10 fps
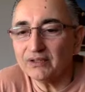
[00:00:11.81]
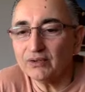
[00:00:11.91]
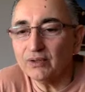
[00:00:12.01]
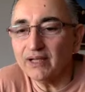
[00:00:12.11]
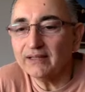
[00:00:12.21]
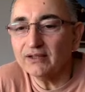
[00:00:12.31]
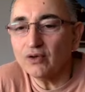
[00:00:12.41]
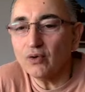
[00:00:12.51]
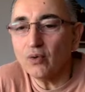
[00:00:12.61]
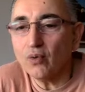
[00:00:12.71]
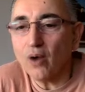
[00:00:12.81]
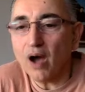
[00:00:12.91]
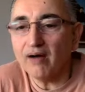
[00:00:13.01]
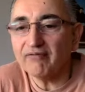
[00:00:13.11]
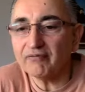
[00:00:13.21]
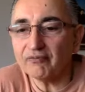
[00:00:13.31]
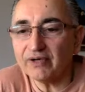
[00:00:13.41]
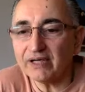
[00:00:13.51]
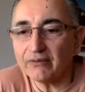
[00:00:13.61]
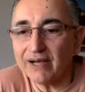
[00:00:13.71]
to let go of
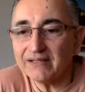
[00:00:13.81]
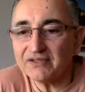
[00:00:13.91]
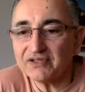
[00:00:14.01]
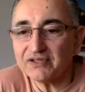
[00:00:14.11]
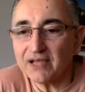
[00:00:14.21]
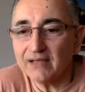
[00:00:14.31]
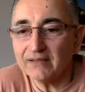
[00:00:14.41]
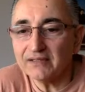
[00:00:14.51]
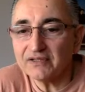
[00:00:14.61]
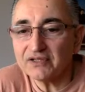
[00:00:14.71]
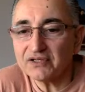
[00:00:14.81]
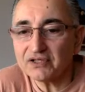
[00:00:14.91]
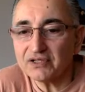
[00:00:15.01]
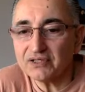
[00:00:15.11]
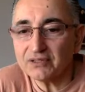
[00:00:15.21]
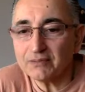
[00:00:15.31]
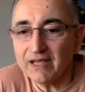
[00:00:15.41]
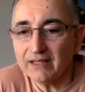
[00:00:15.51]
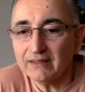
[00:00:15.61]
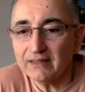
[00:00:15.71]
regrets and decisions
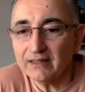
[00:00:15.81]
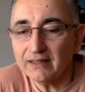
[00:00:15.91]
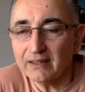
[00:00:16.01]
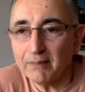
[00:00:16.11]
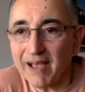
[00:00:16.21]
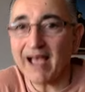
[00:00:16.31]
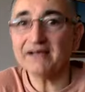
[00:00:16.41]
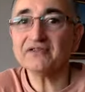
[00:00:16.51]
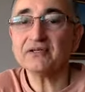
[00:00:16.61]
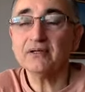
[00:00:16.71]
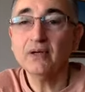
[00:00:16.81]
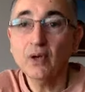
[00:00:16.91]
made in the past?